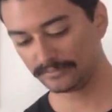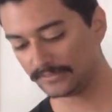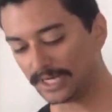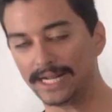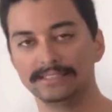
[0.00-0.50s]

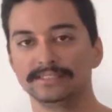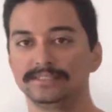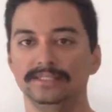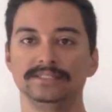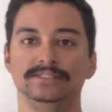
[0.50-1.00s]

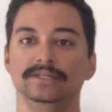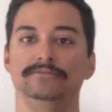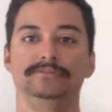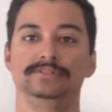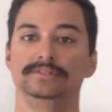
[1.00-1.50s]
guys, this
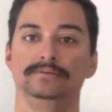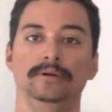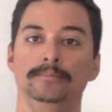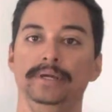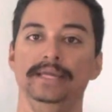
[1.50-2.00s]
stuff is
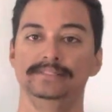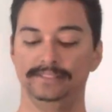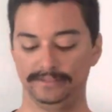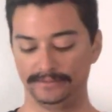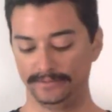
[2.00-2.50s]

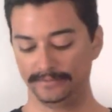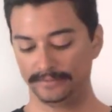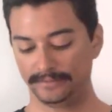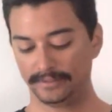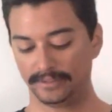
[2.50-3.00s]
amazing.
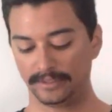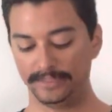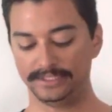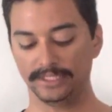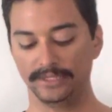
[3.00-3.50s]
Let
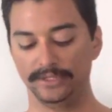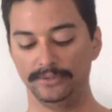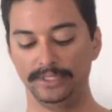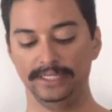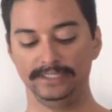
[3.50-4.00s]
me tell you,
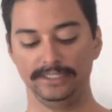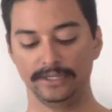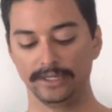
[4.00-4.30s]
and